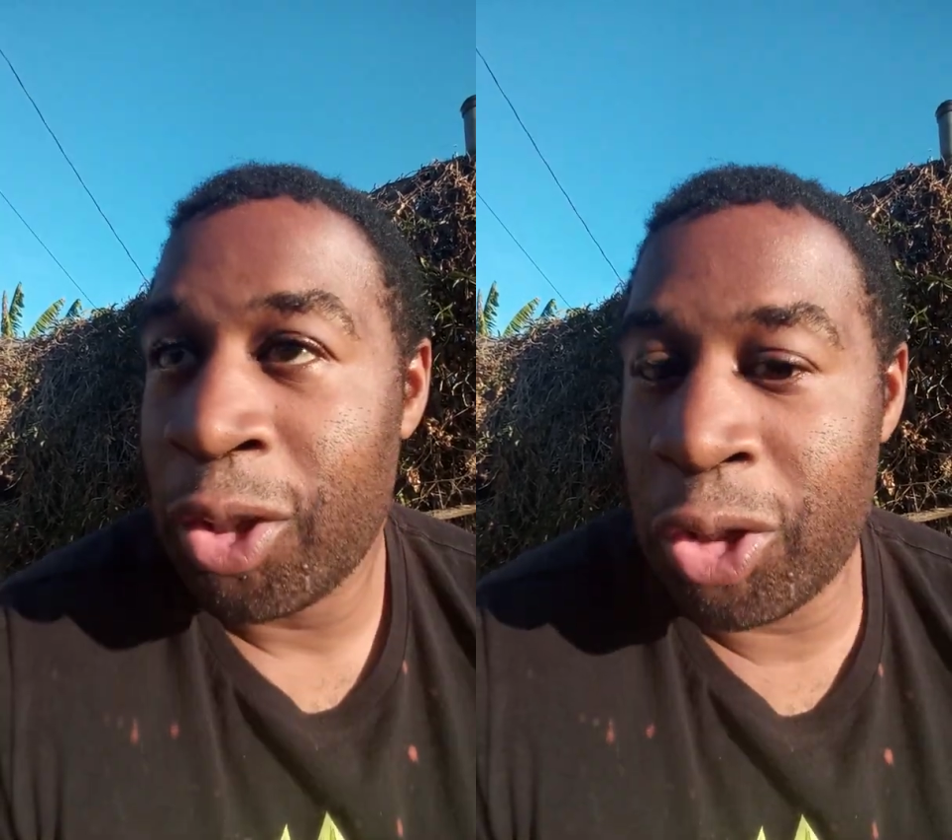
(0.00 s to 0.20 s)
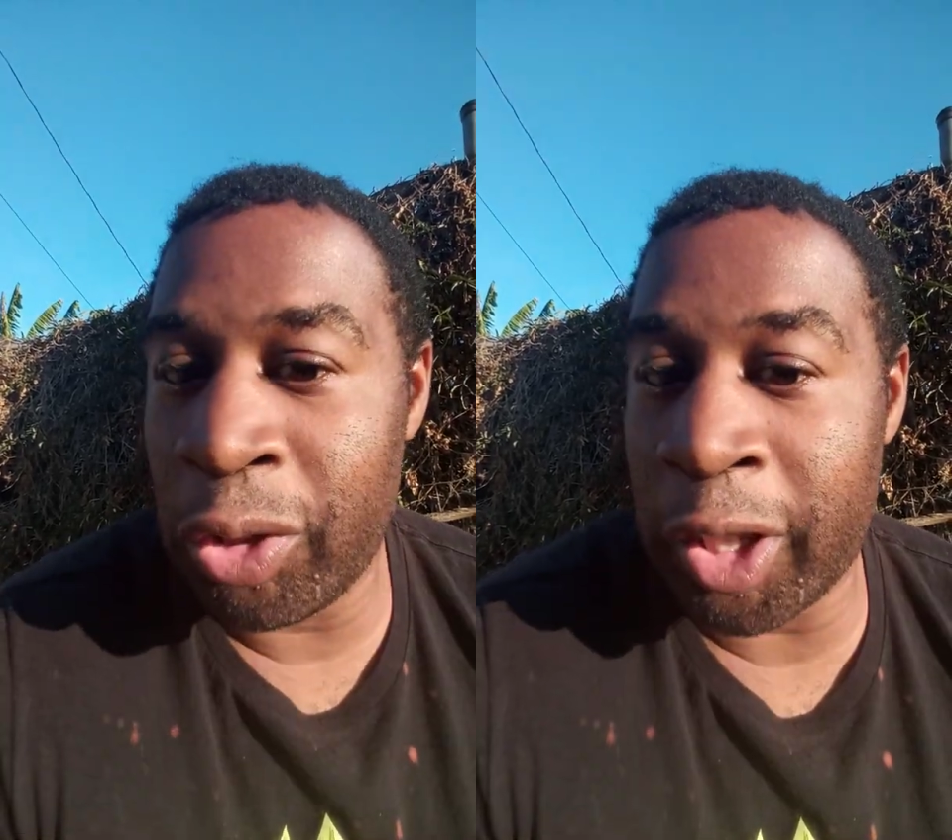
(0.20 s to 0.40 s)

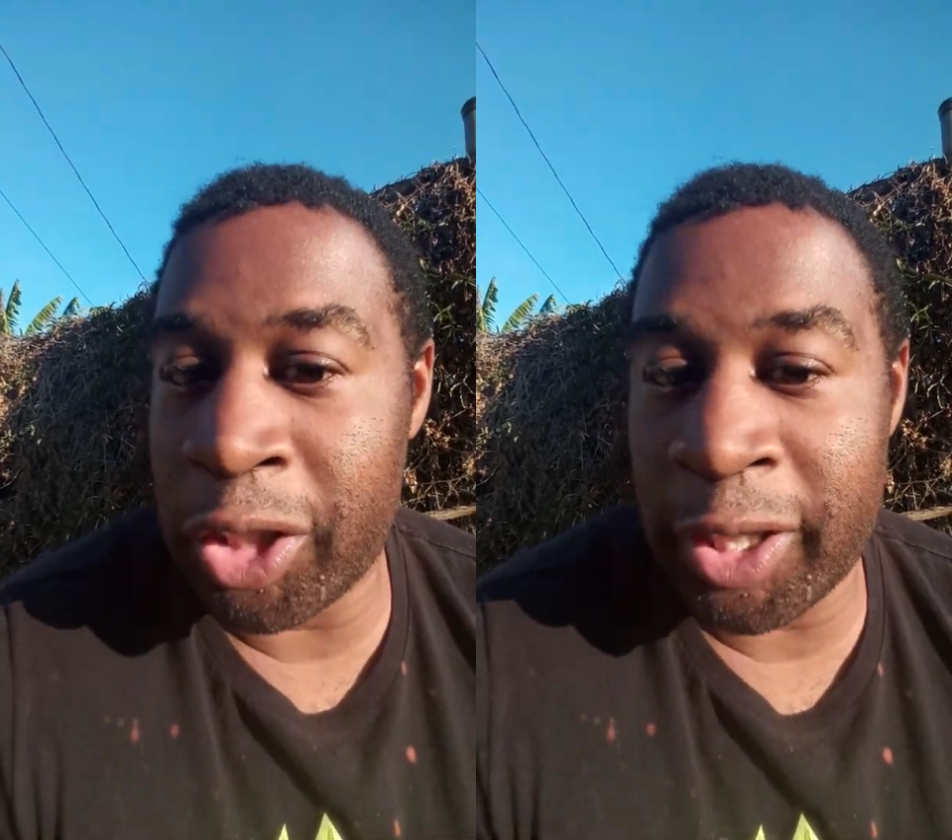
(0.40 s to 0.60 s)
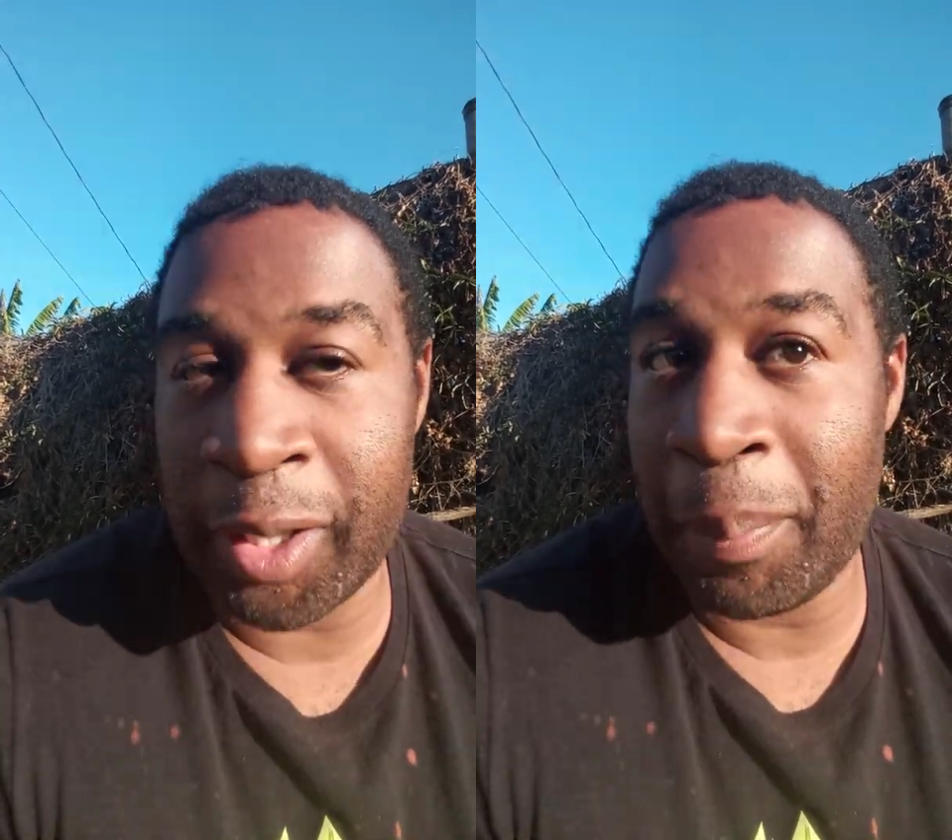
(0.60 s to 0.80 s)
you could
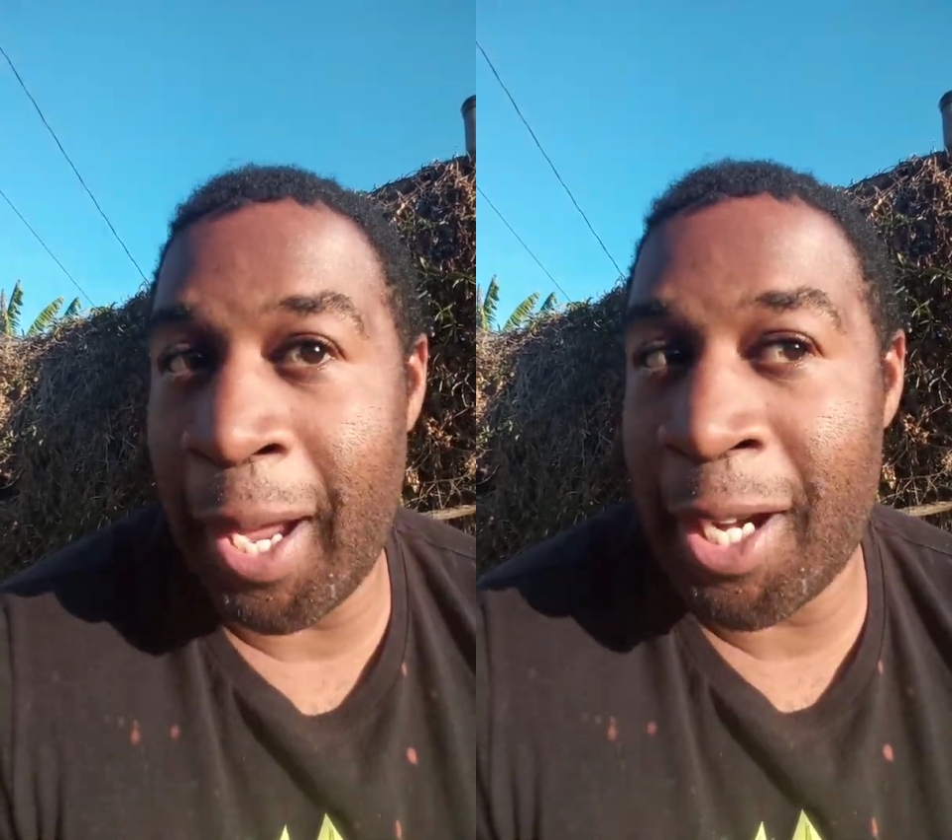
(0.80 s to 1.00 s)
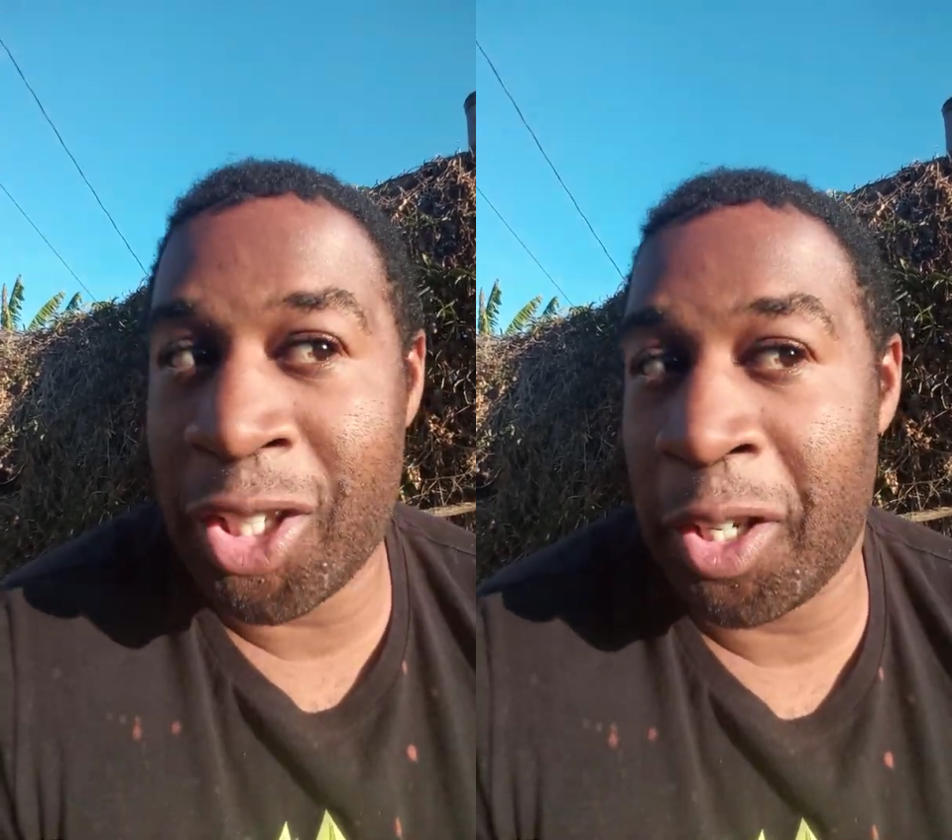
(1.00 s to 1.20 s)
just
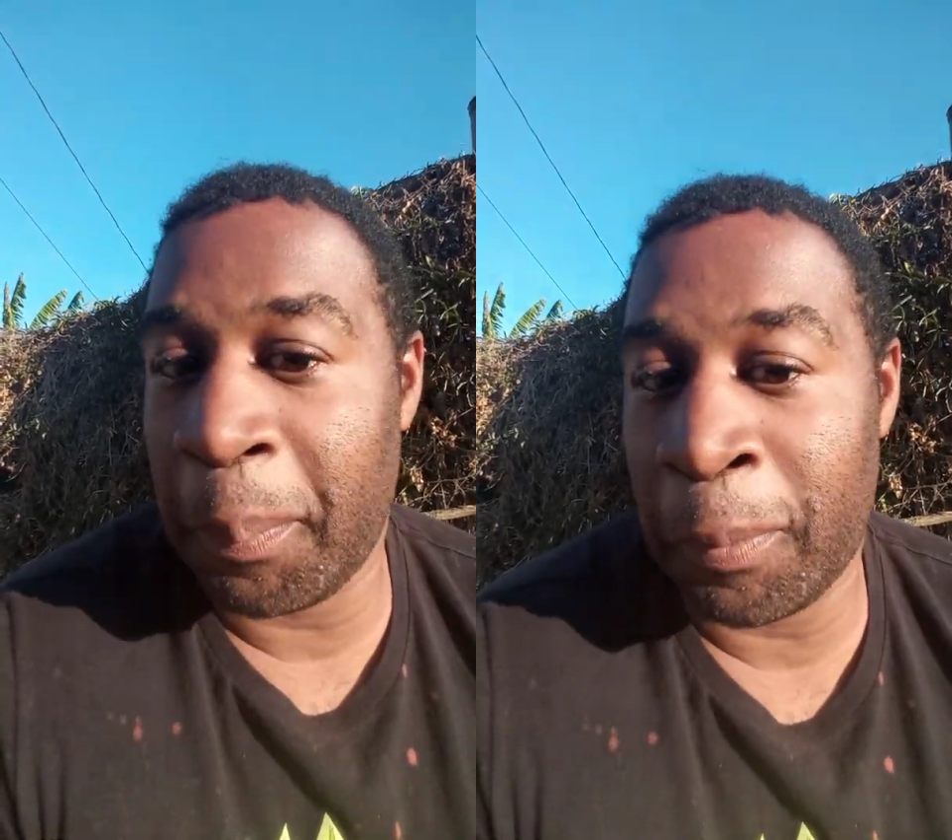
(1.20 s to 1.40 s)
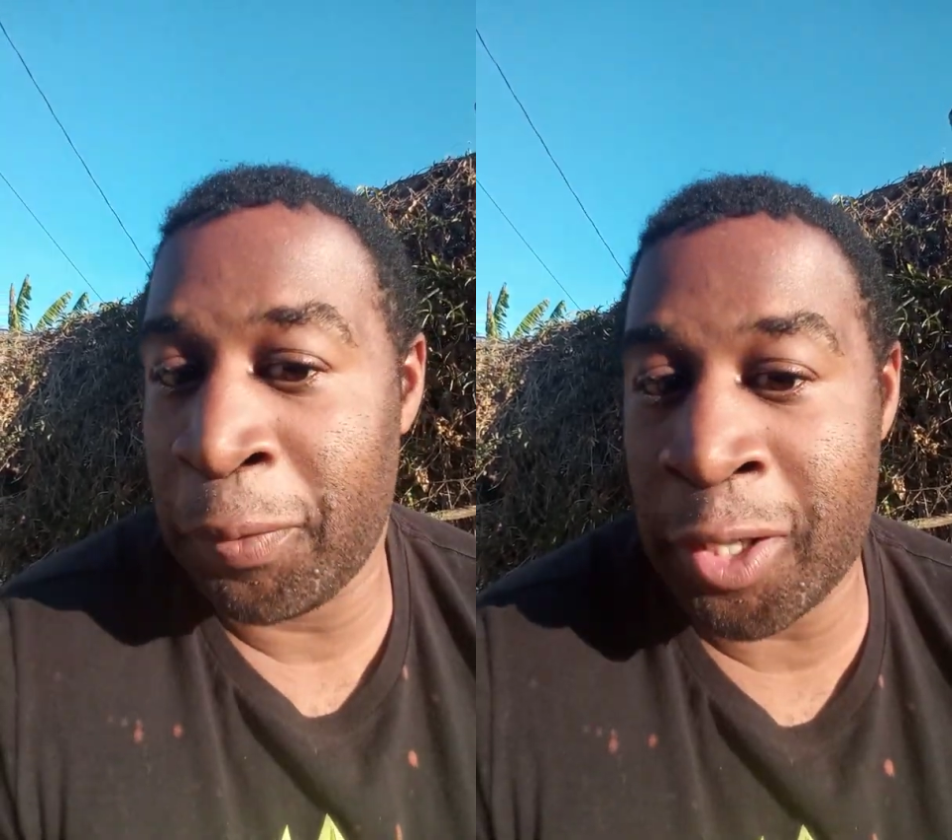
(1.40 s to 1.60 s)
imagine in
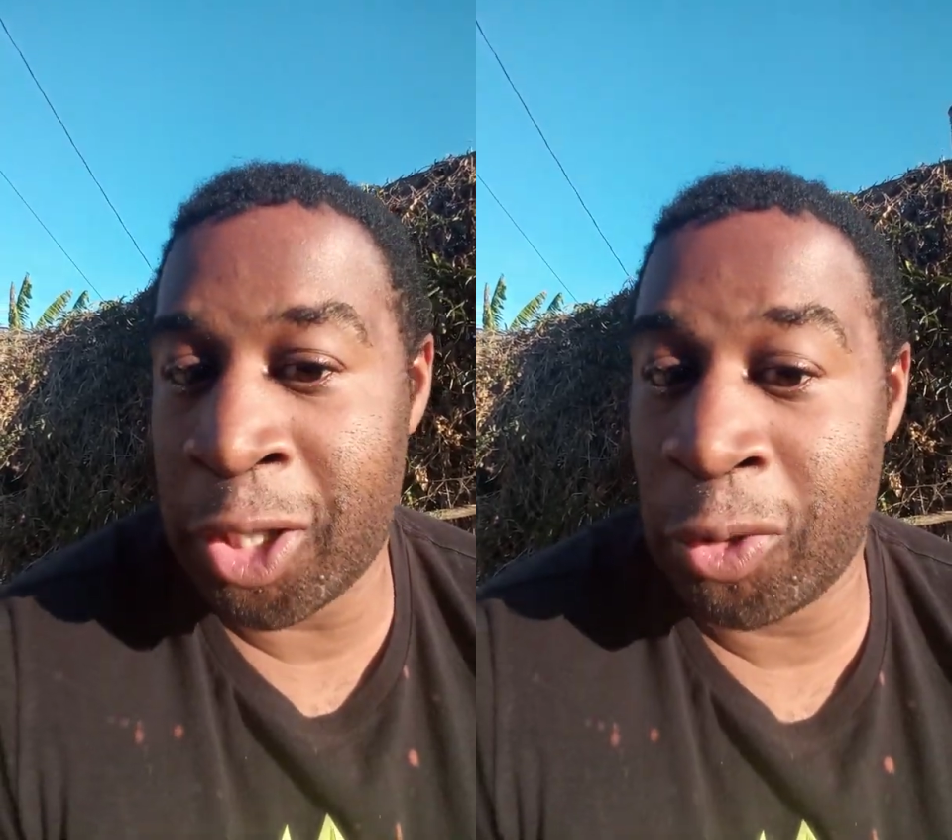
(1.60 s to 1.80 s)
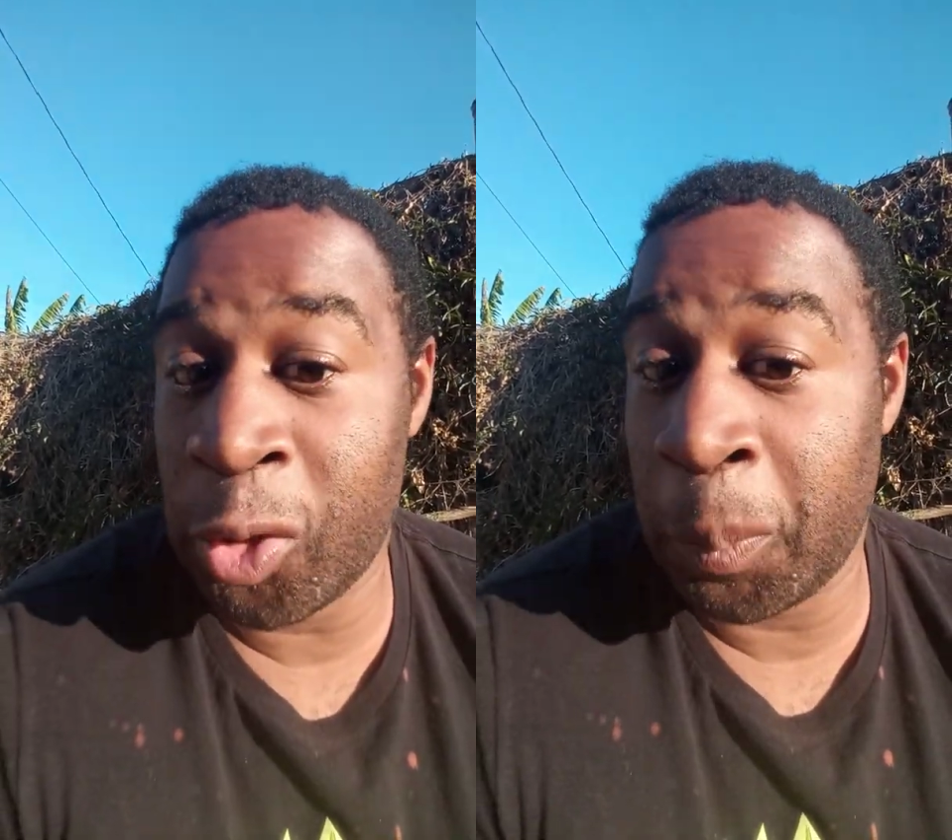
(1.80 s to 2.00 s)

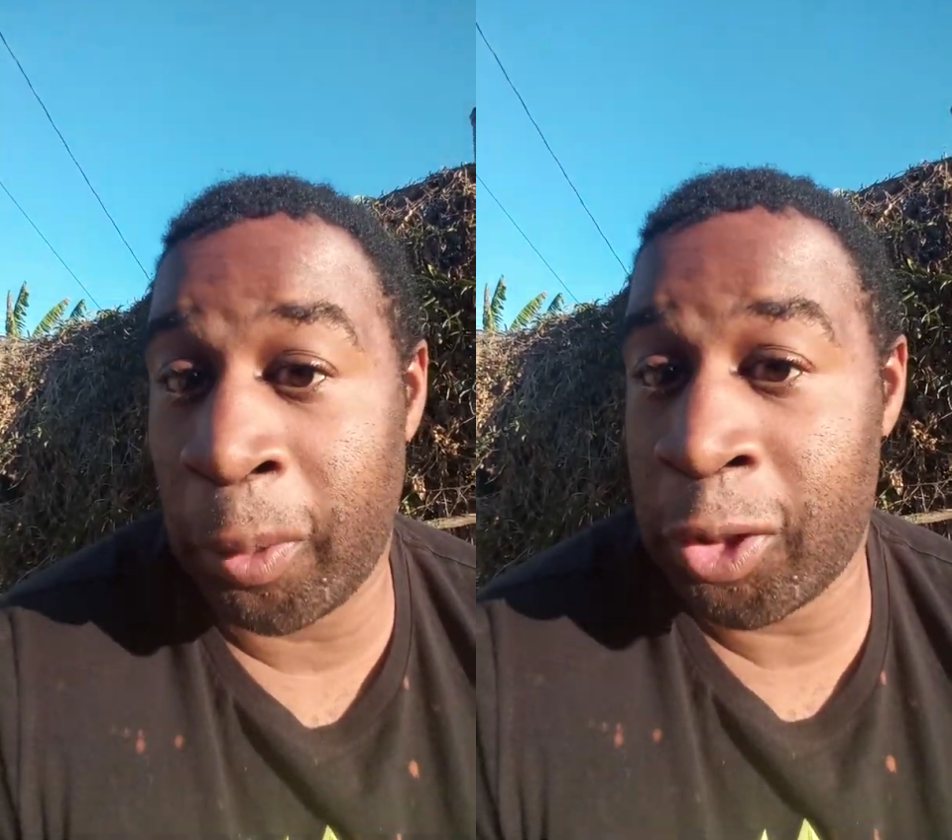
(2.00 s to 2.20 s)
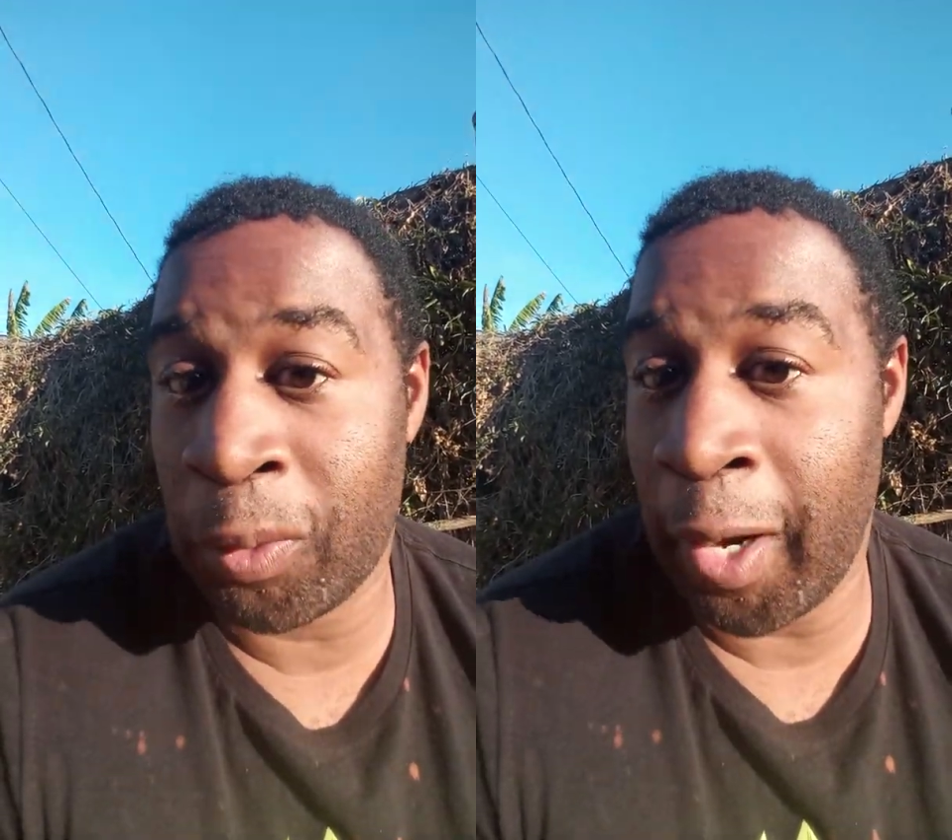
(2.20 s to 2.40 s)
professional sports